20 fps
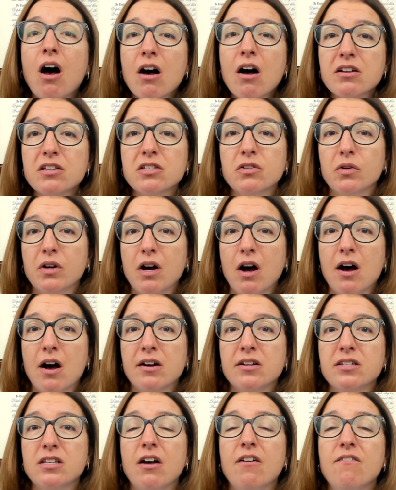also
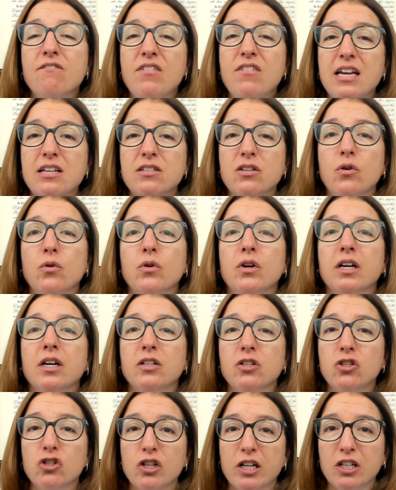cause
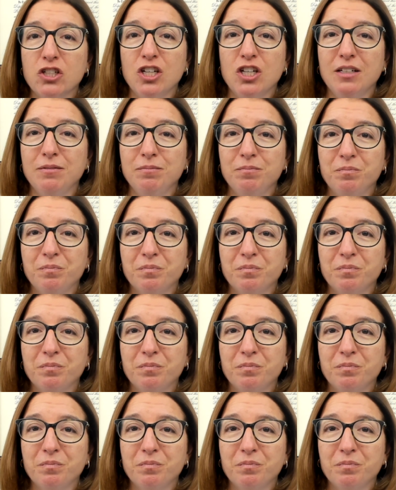vasoconstriction.